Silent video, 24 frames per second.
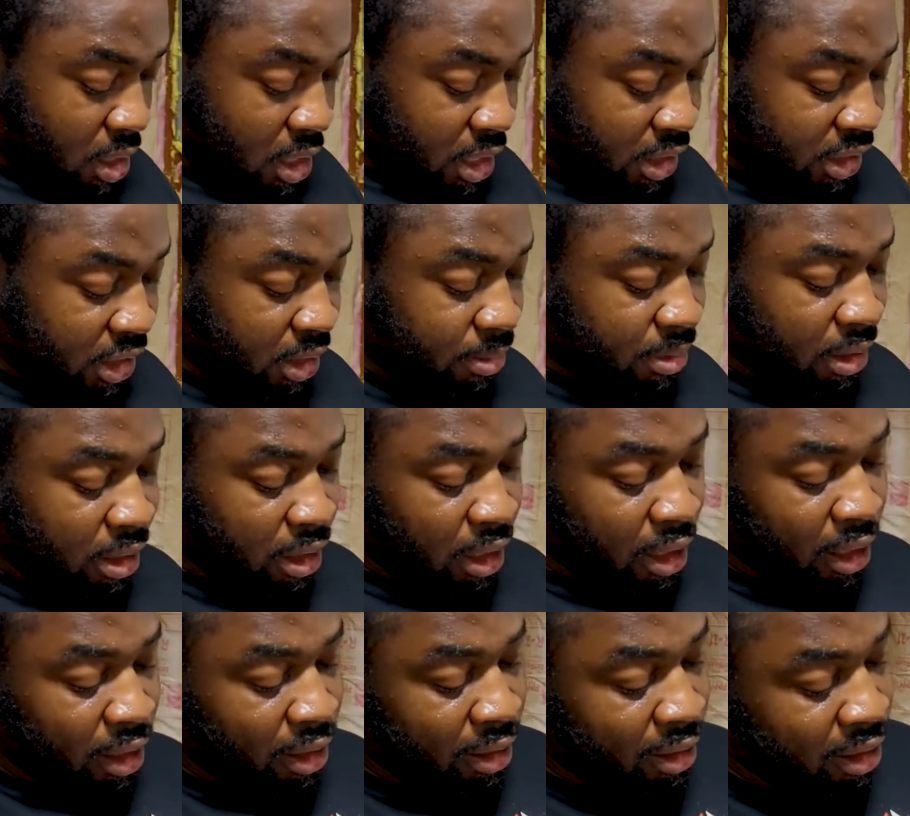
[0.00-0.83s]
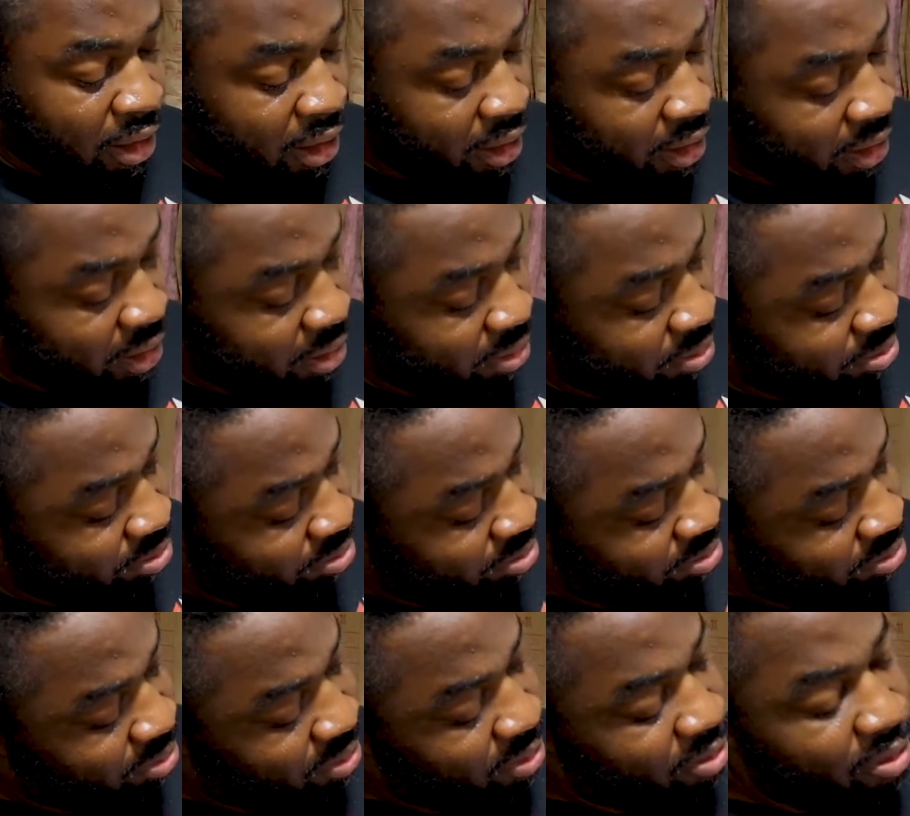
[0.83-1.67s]
seems a little, I
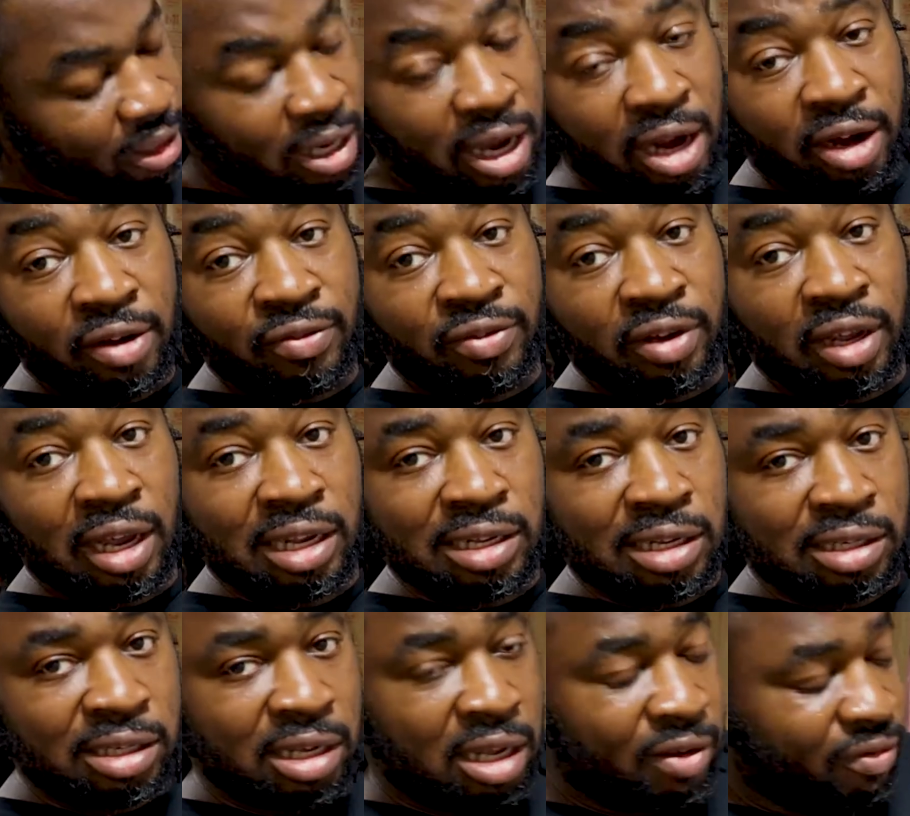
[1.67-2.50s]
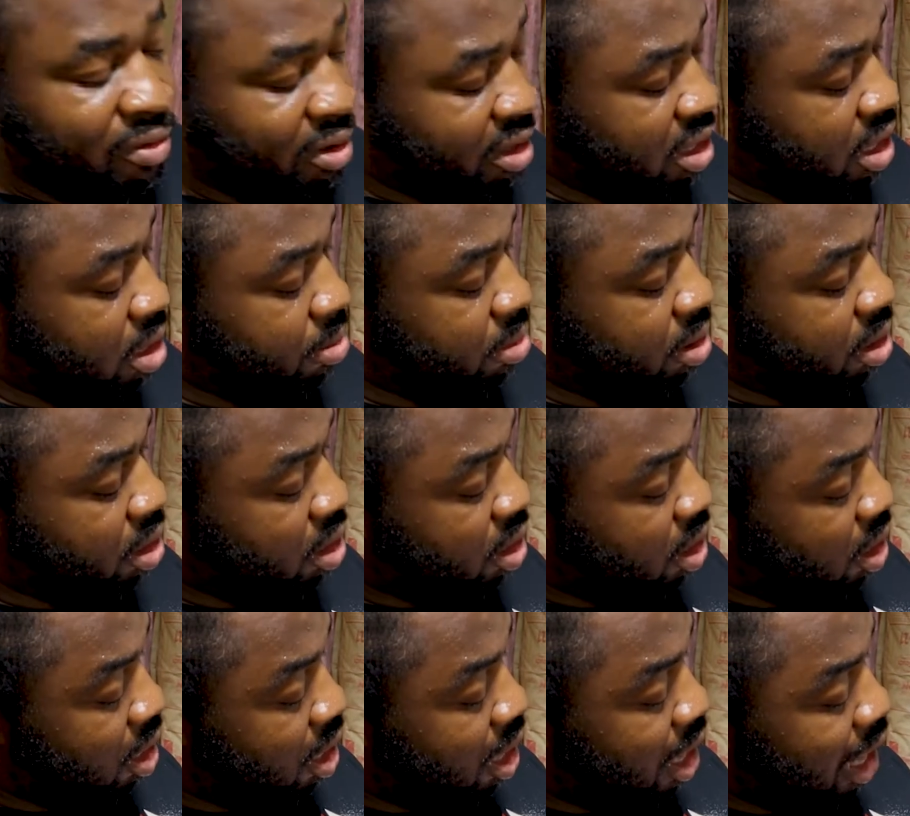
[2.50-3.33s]
don't know if you guys can tell from the camera, but
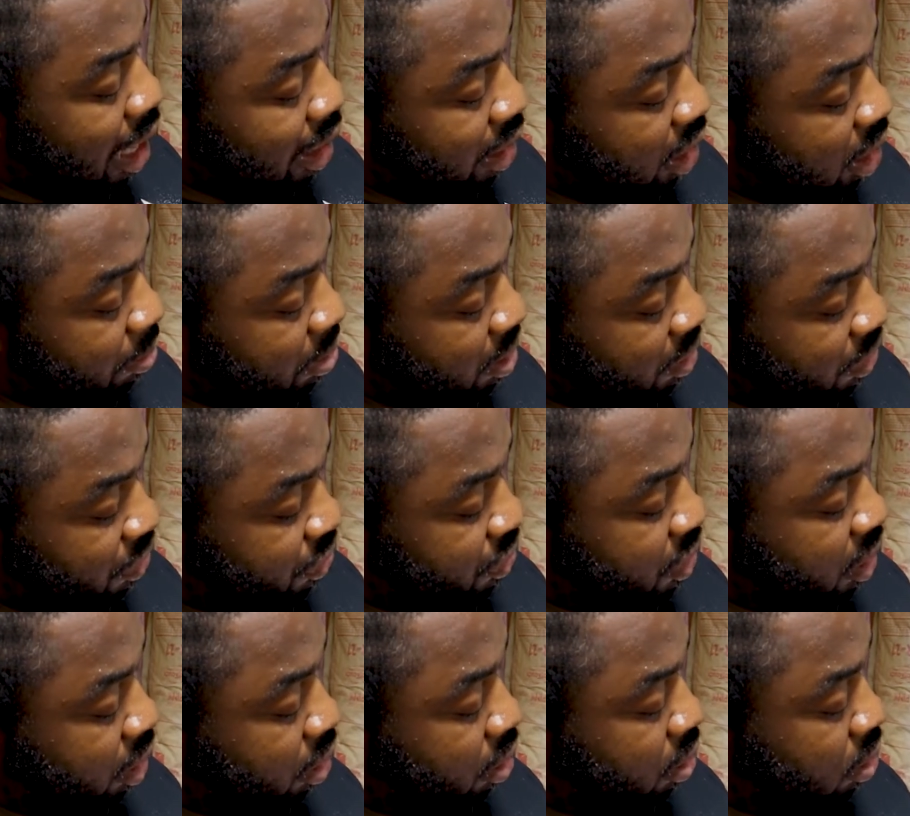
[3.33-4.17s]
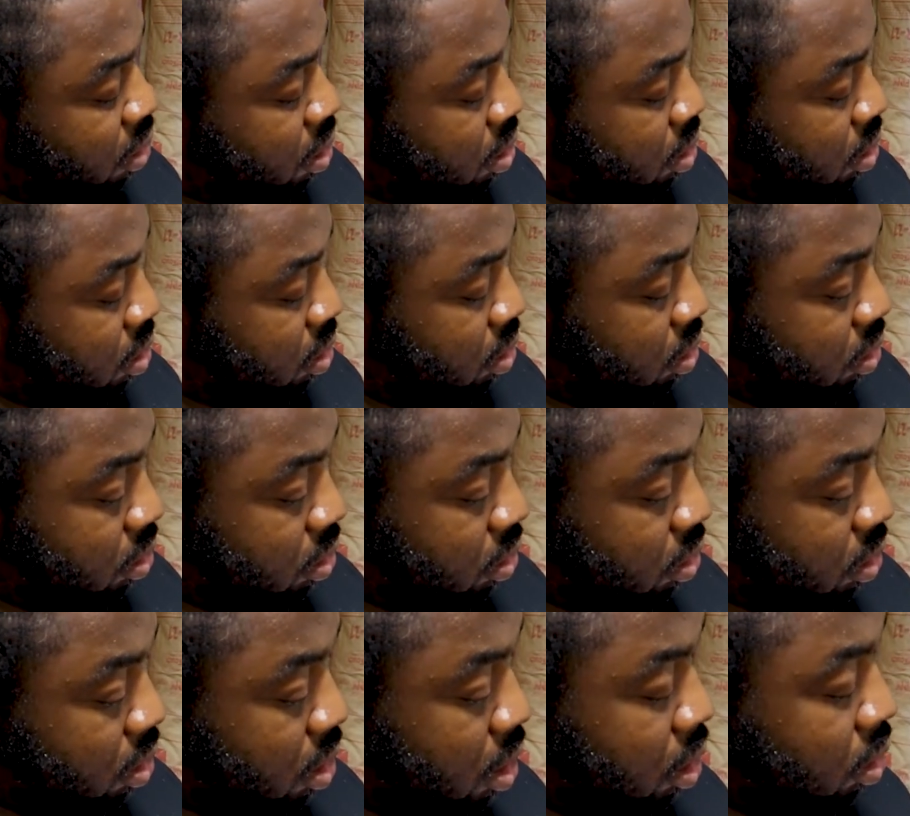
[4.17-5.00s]
a little bit thicker on
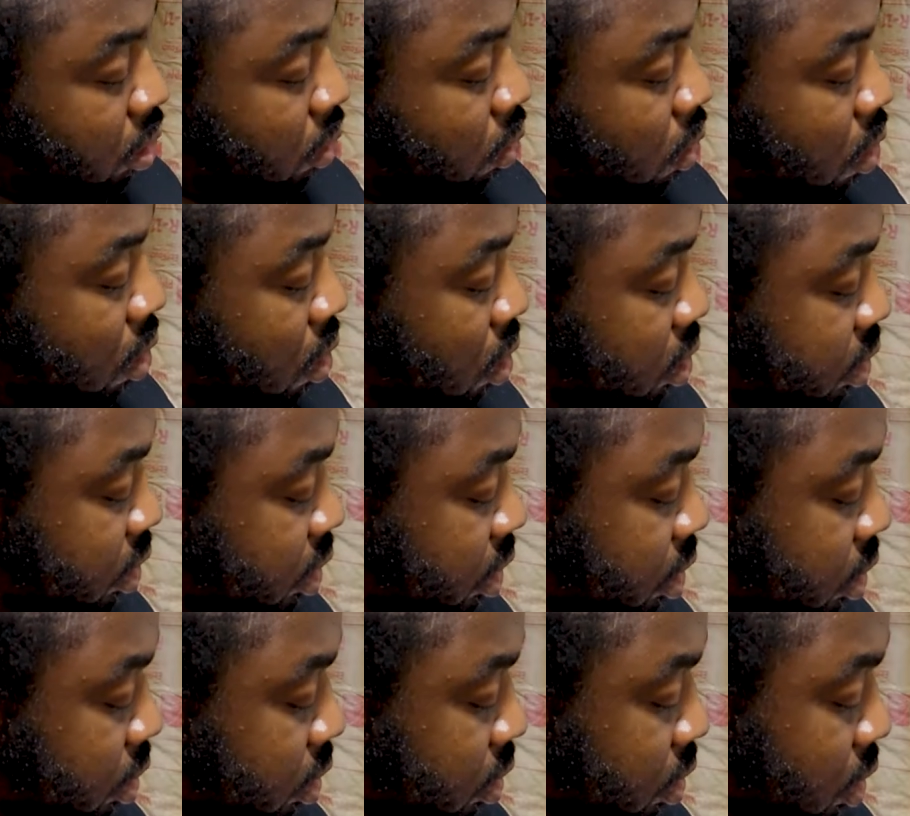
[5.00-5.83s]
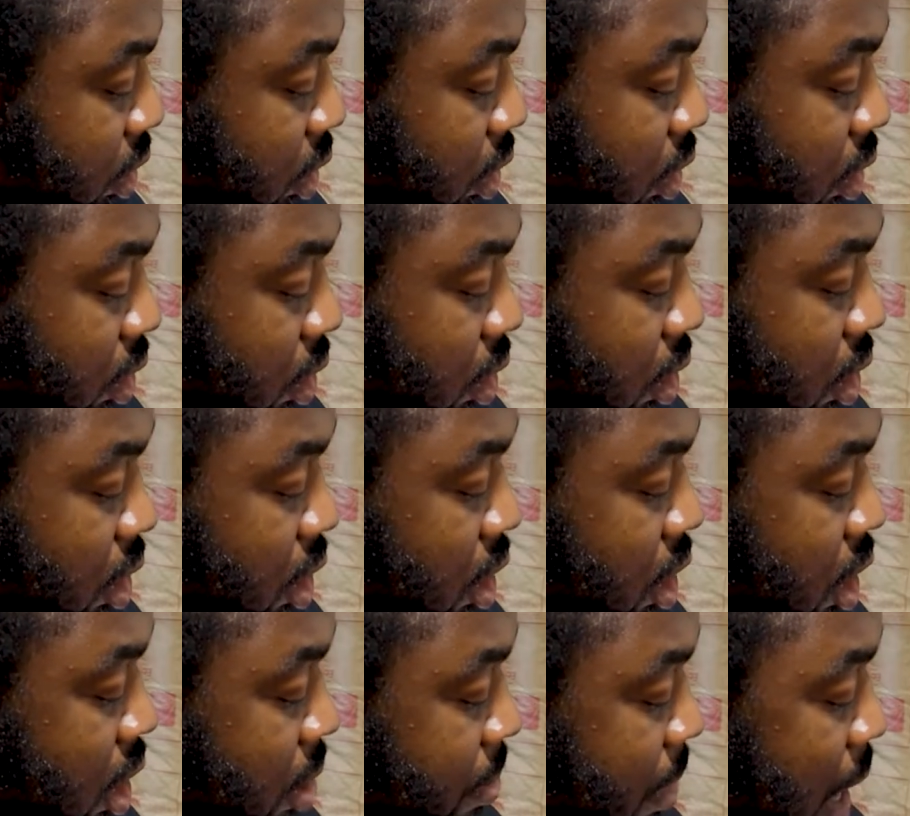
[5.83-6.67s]
the walls there.
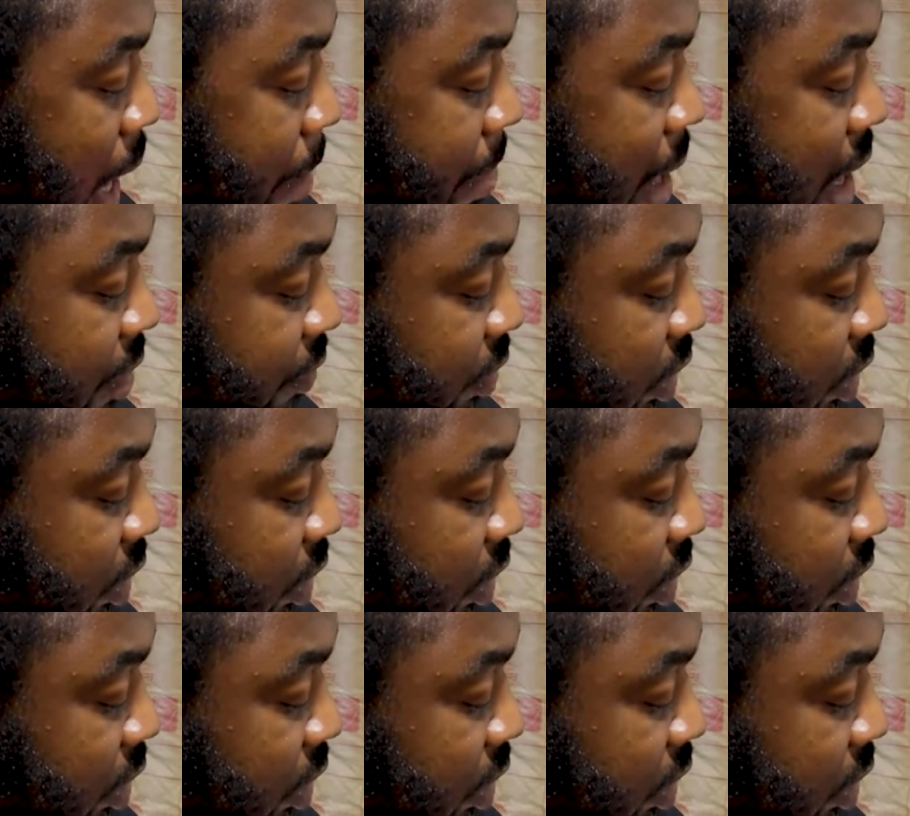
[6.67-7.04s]
I'm not